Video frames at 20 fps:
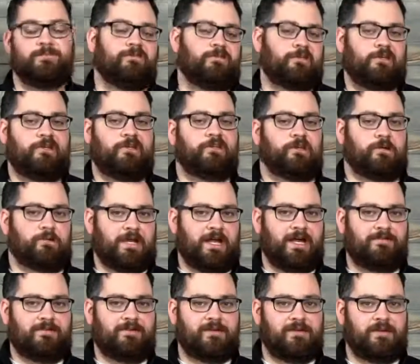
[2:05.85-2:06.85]
so you don't
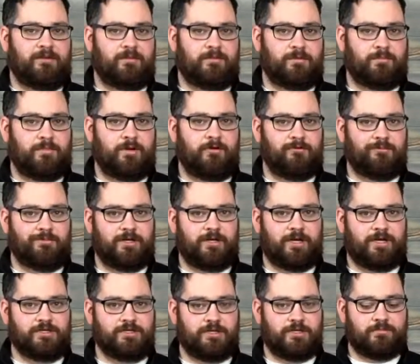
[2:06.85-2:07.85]
have to do it in
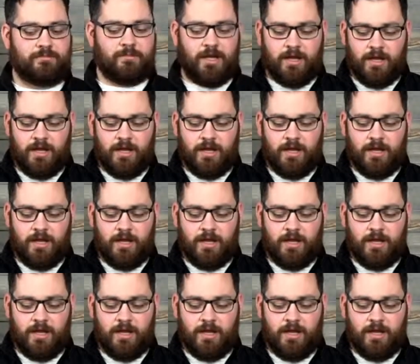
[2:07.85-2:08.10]
post-production.